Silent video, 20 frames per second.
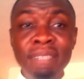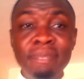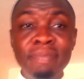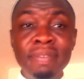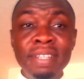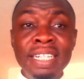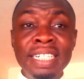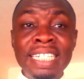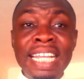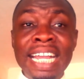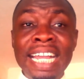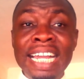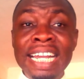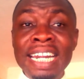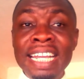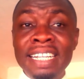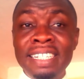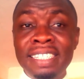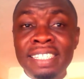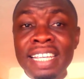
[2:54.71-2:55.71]

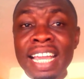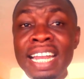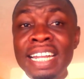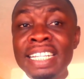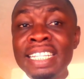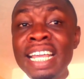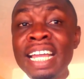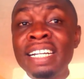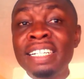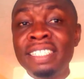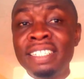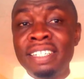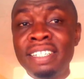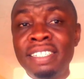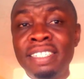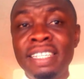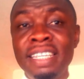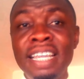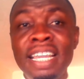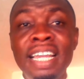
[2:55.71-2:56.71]
techniques, and
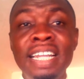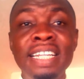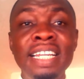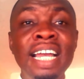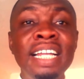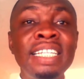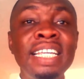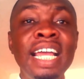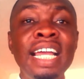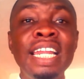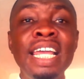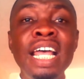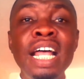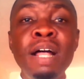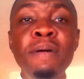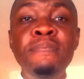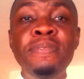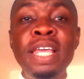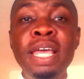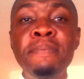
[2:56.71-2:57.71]
tactics that can
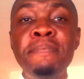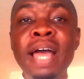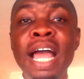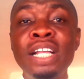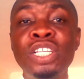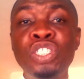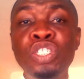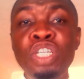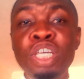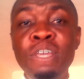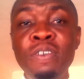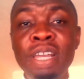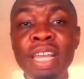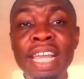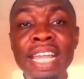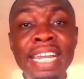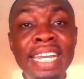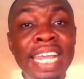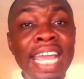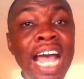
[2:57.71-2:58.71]
help them achieve
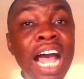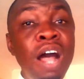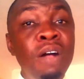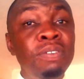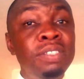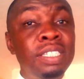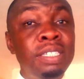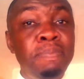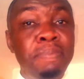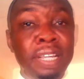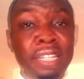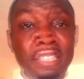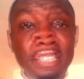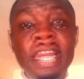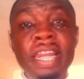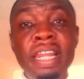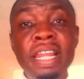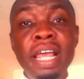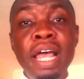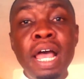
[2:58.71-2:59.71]
the ultimate.
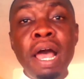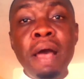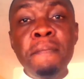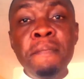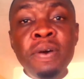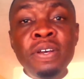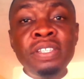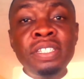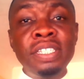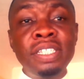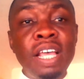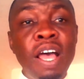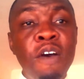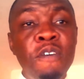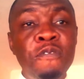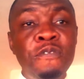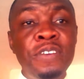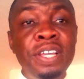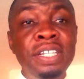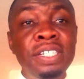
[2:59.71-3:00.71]
Most
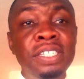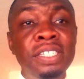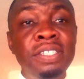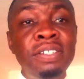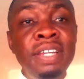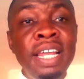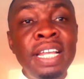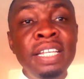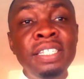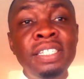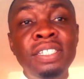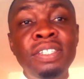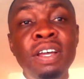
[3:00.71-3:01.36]
often, students don't